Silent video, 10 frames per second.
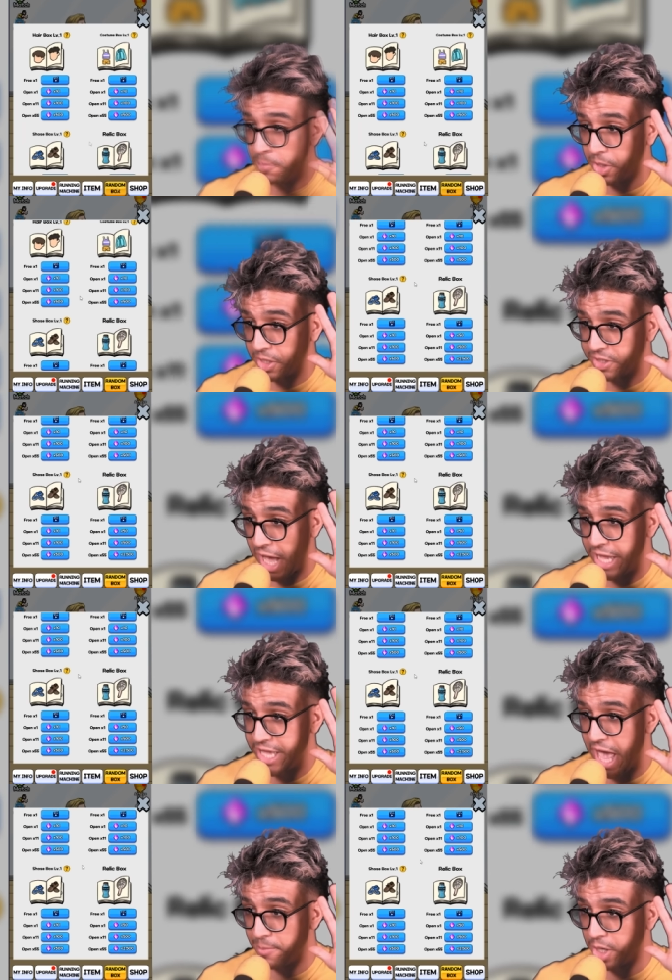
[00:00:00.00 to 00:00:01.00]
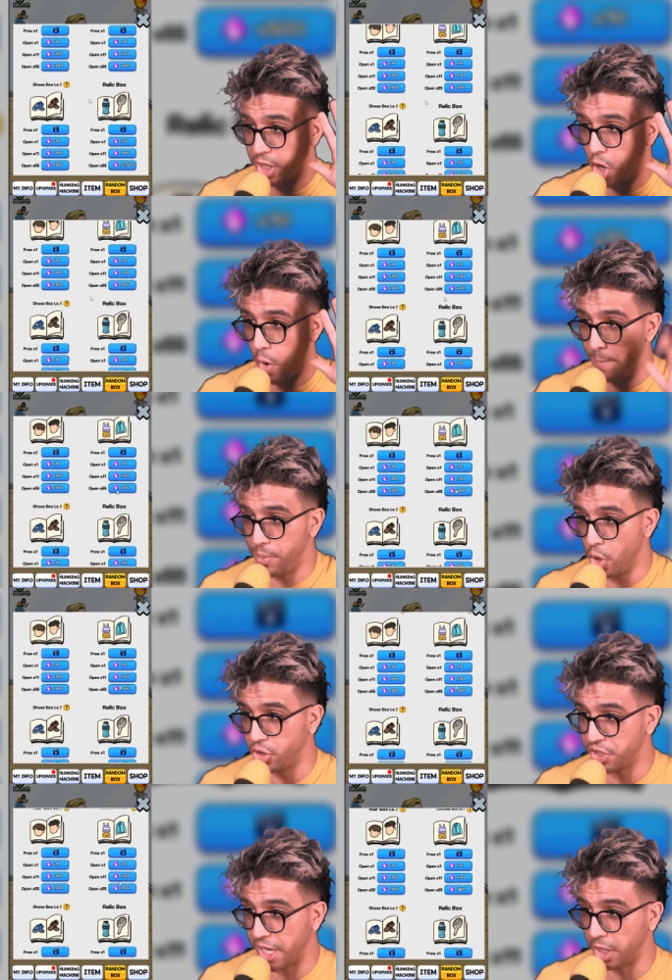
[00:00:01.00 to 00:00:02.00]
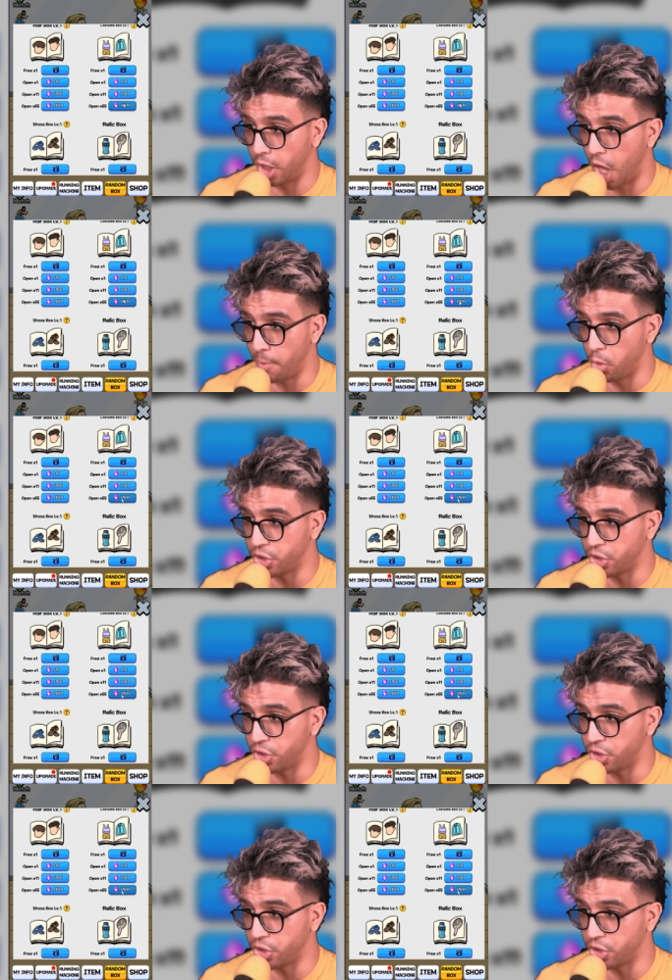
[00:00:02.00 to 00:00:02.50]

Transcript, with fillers: because I am going to go and purchase a lot more